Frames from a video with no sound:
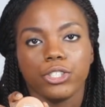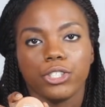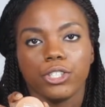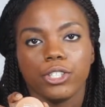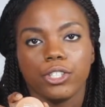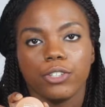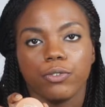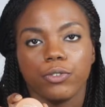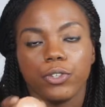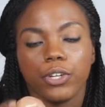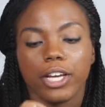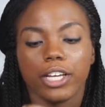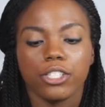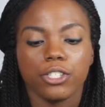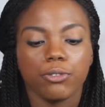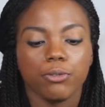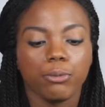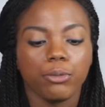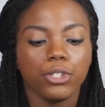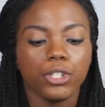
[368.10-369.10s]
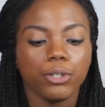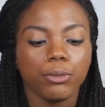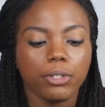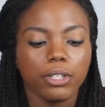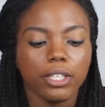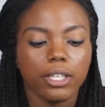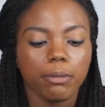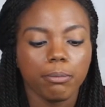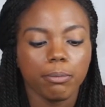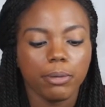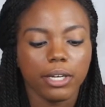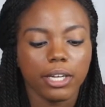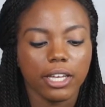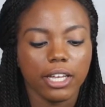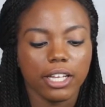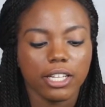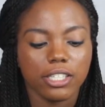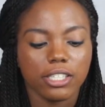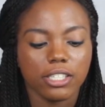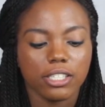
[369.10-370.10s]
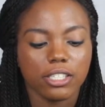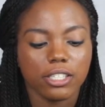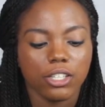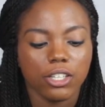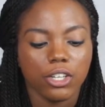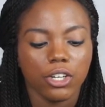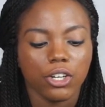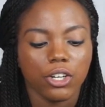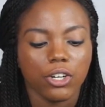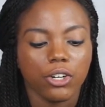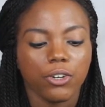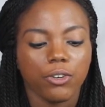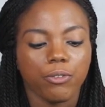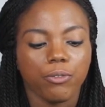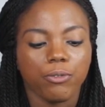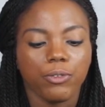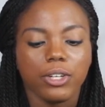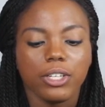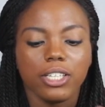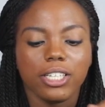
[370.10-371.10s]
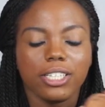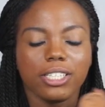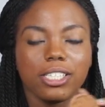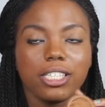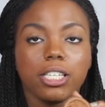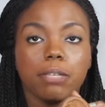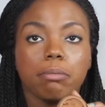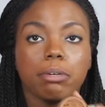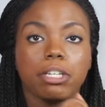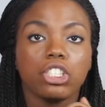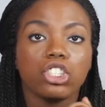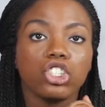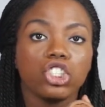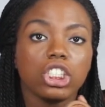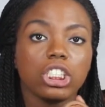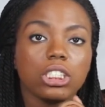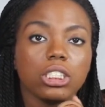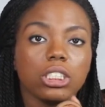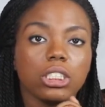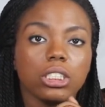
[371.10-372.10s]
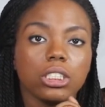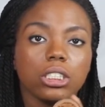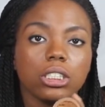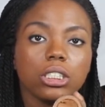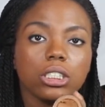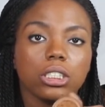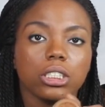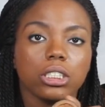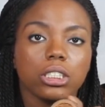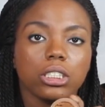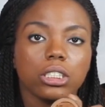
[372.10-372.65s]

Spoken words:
I'm not sure if you guys are familiar with it, but it's really spongy